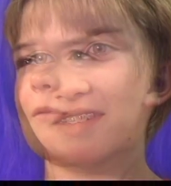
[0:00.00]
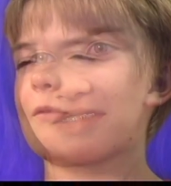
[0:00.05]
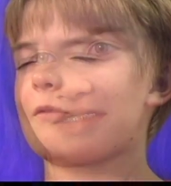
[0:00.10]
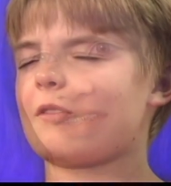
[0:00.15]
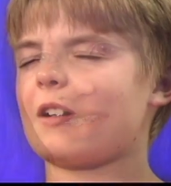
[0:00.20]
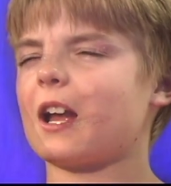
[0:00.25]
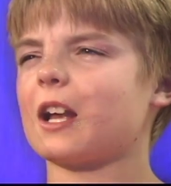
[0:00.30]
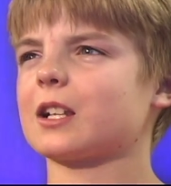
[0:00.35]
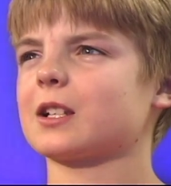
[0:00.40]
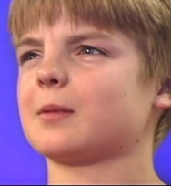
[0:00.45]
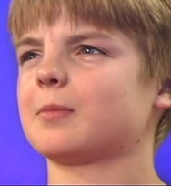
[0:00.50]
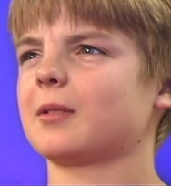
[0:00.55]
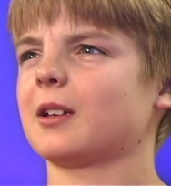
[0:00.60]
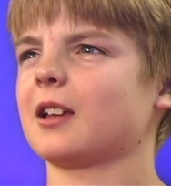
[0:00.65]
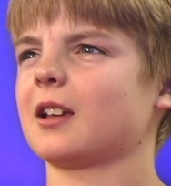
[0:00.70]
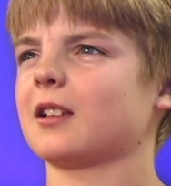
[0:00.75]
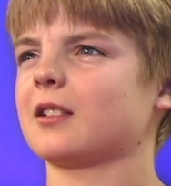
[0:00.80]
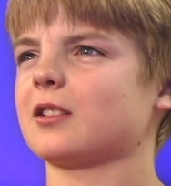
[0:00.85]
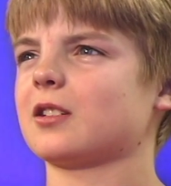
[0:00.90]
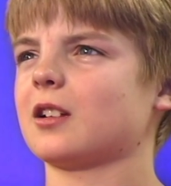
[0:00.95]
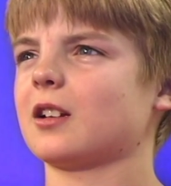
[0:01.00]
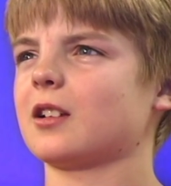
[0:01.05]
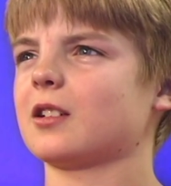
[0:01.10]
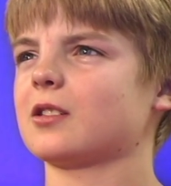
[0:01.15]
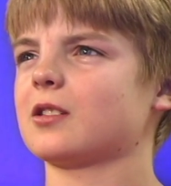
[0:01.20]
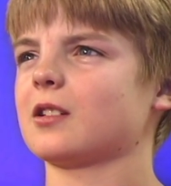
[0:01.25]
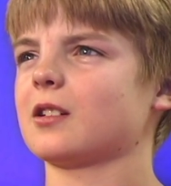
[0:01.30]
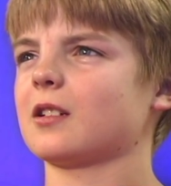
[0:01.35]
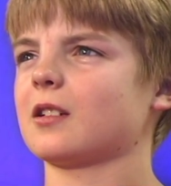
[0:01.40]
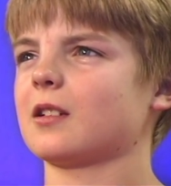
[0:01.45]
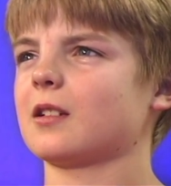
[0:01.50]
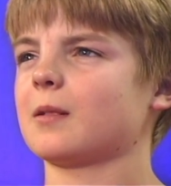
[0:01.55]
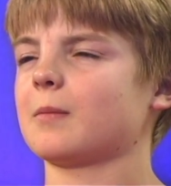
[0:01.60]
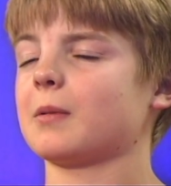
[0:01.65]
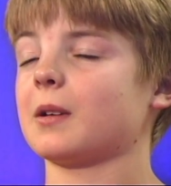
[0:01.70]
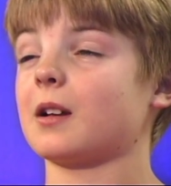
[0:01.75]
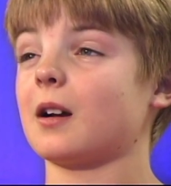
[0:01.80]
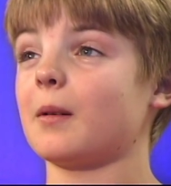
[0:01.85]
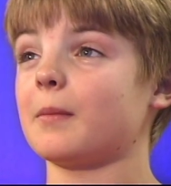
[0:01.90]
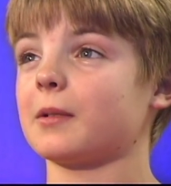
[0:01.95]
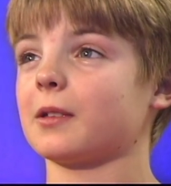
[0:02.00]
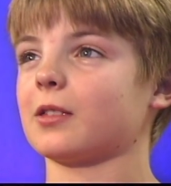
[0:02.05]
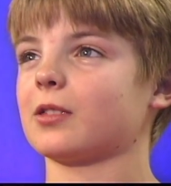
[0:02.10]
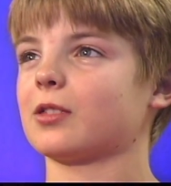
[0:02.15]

Facts began changing and becoming